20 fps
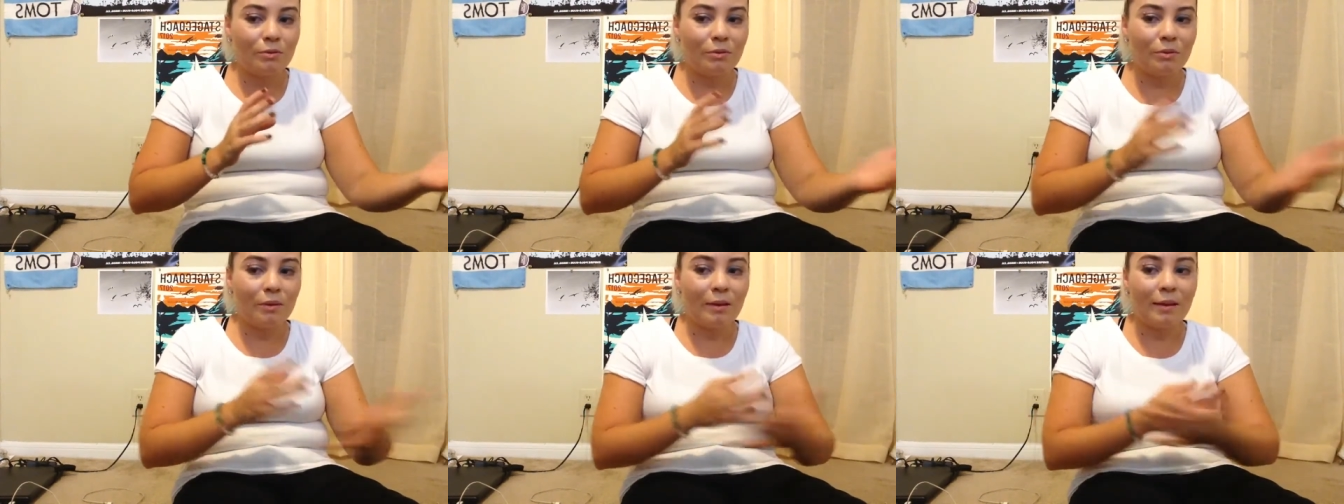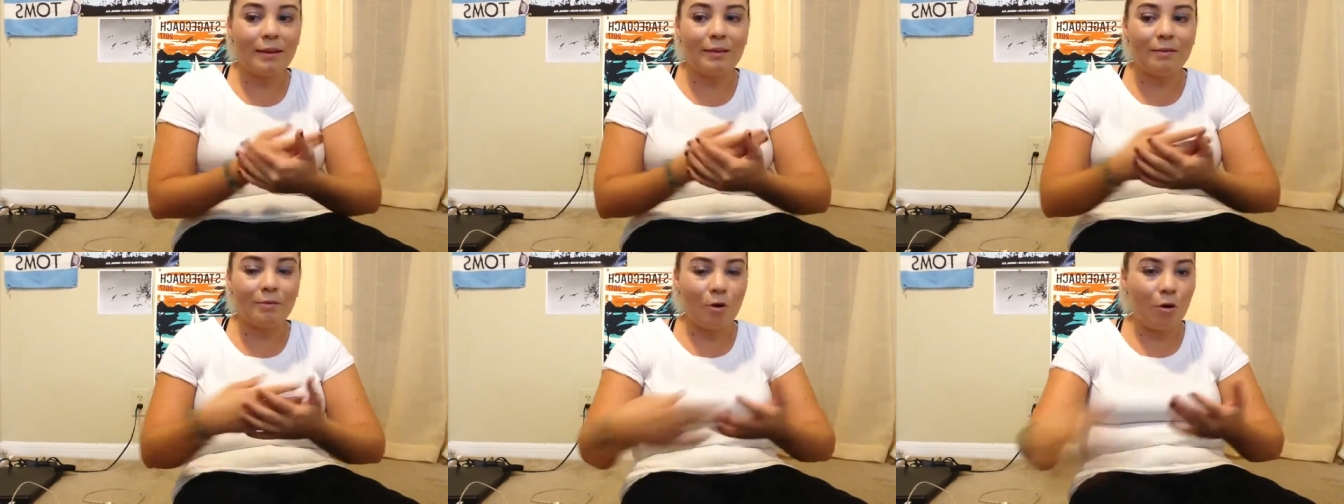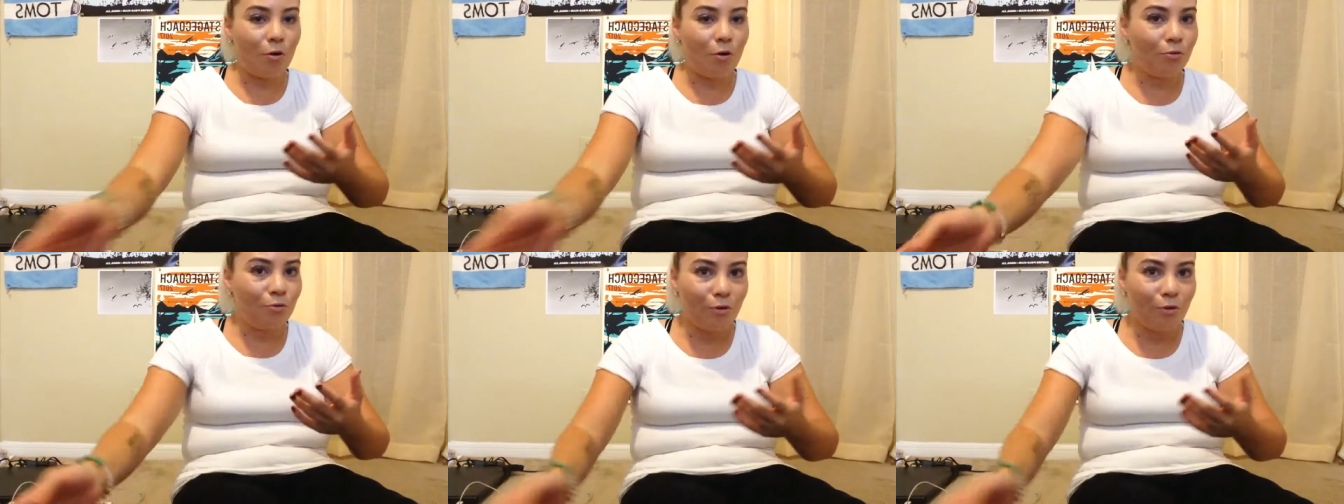Like,
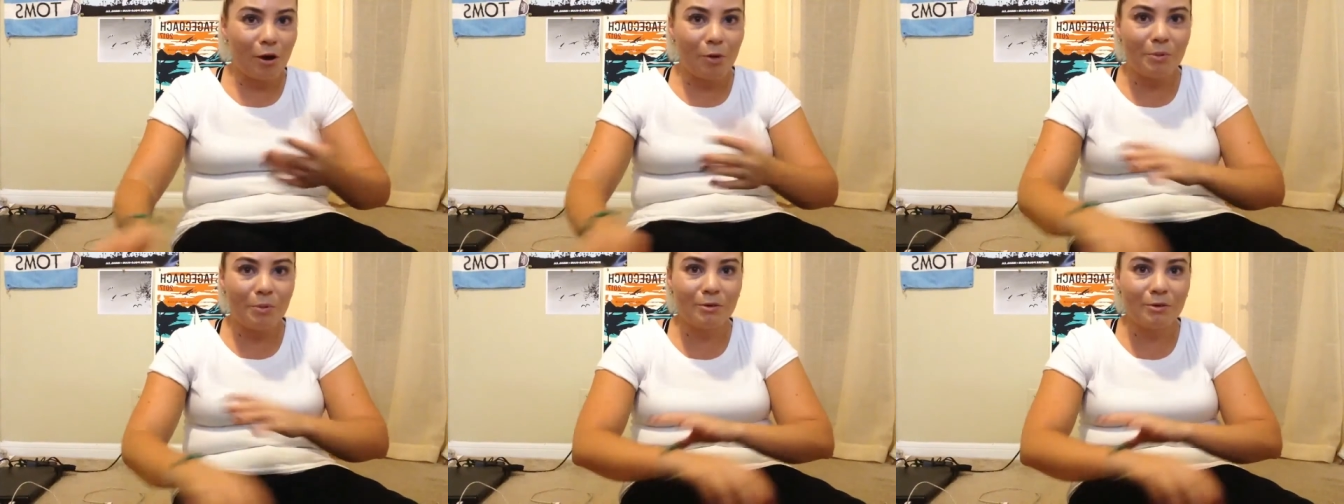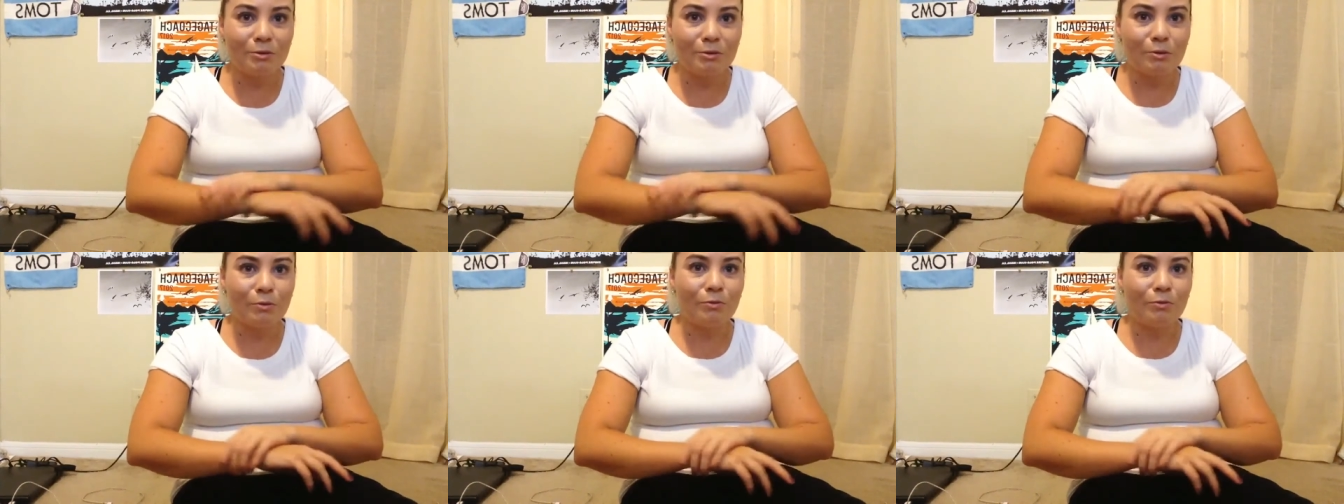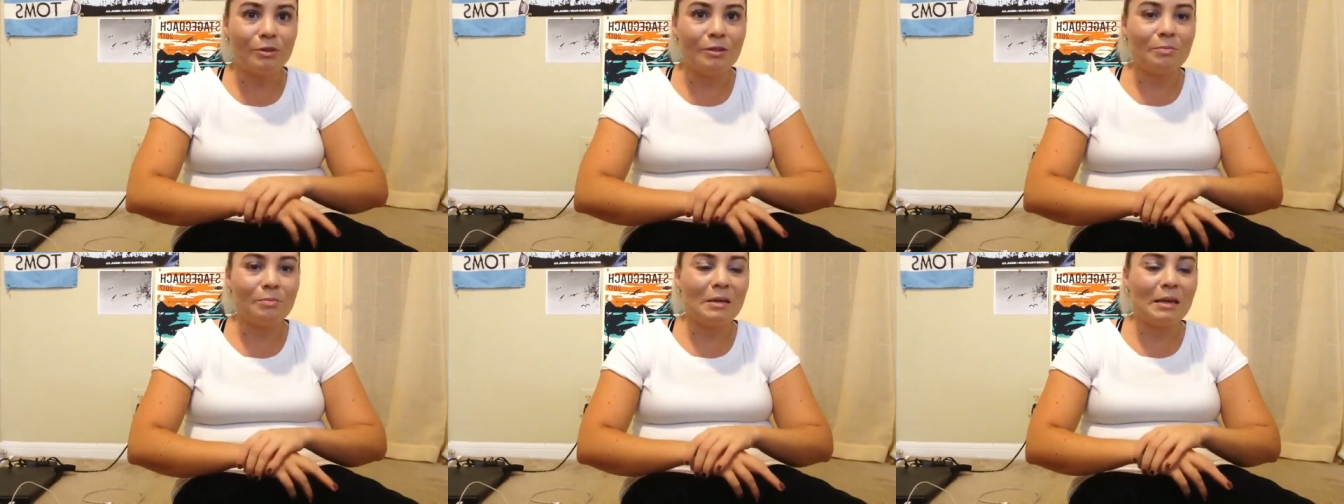all throughout middle school
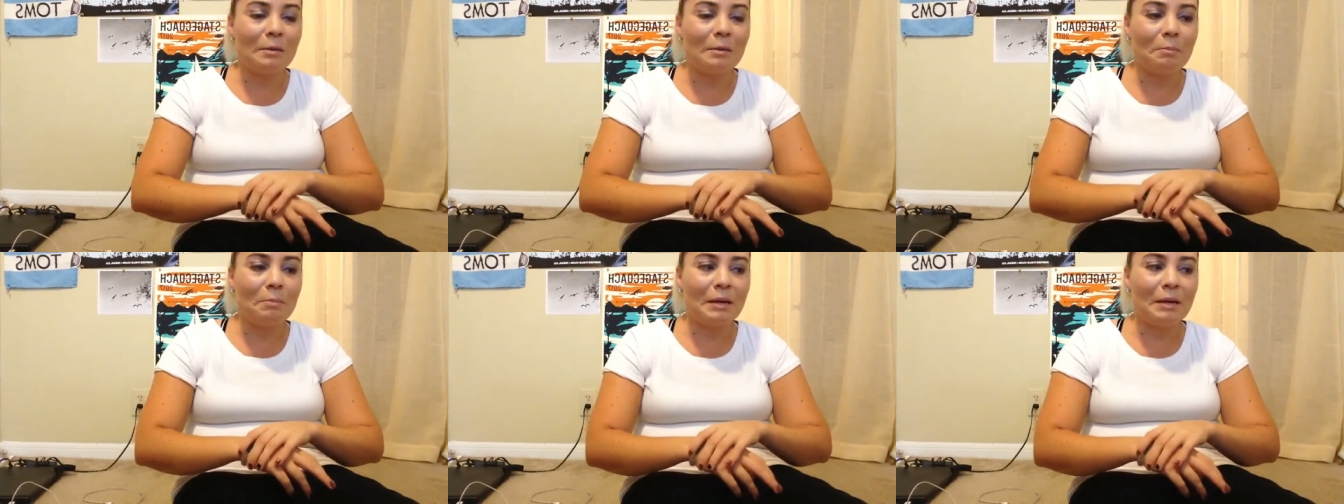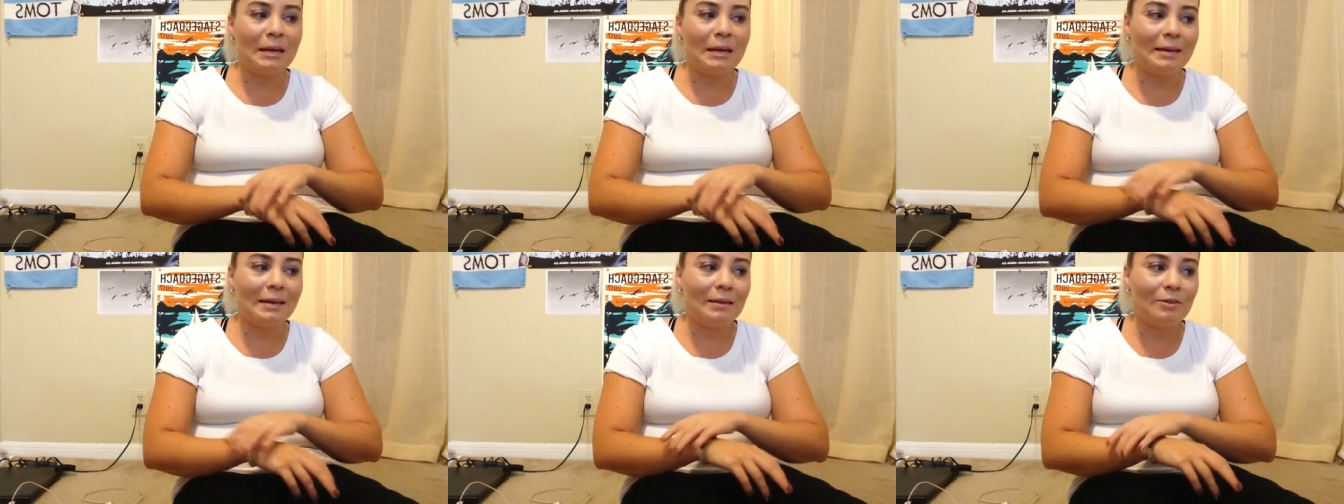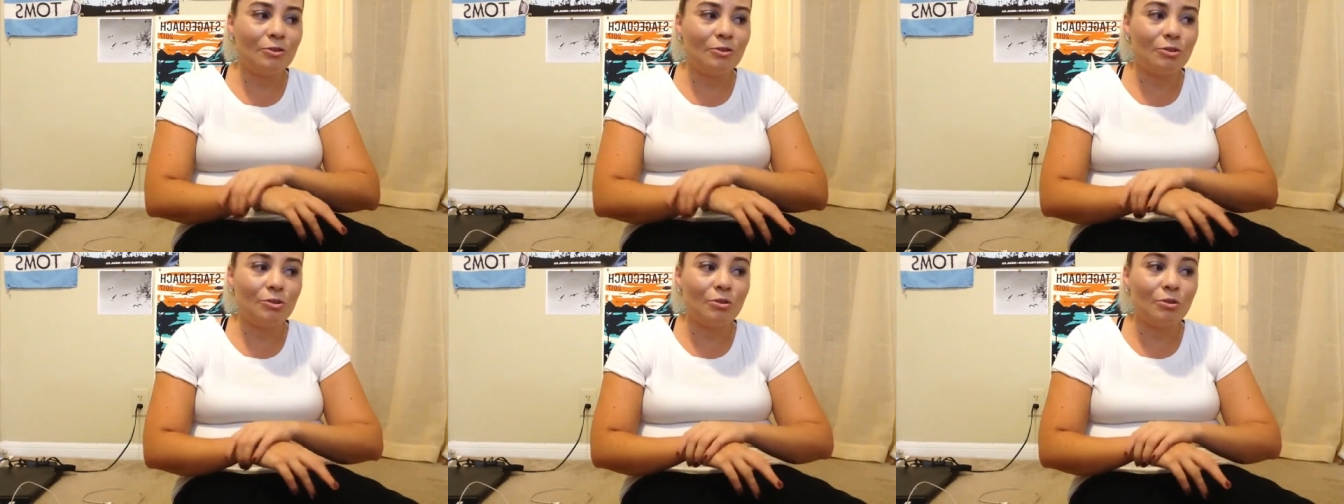was me
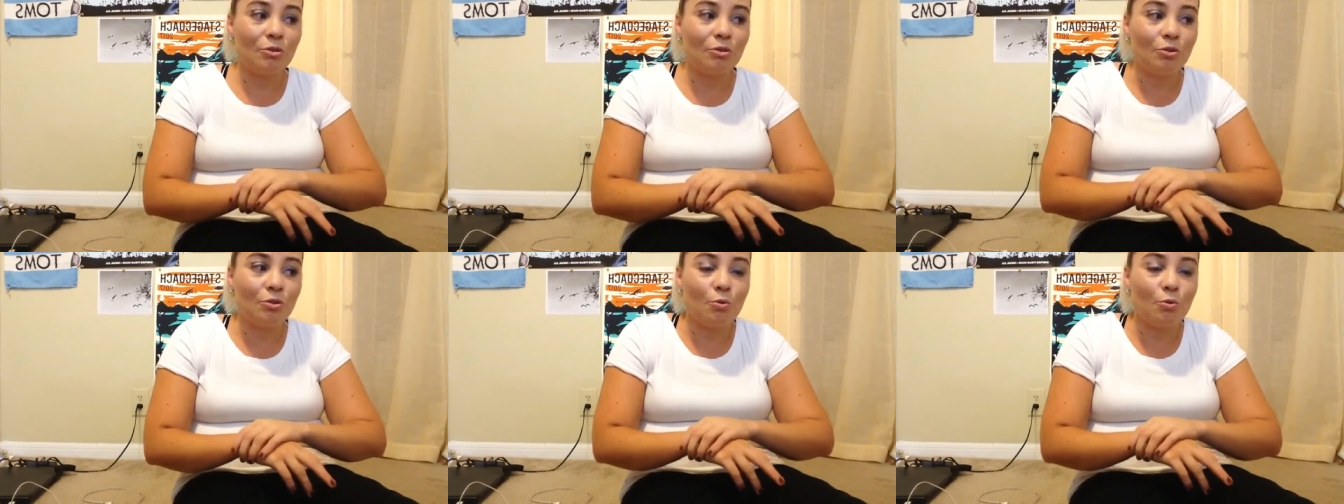picking just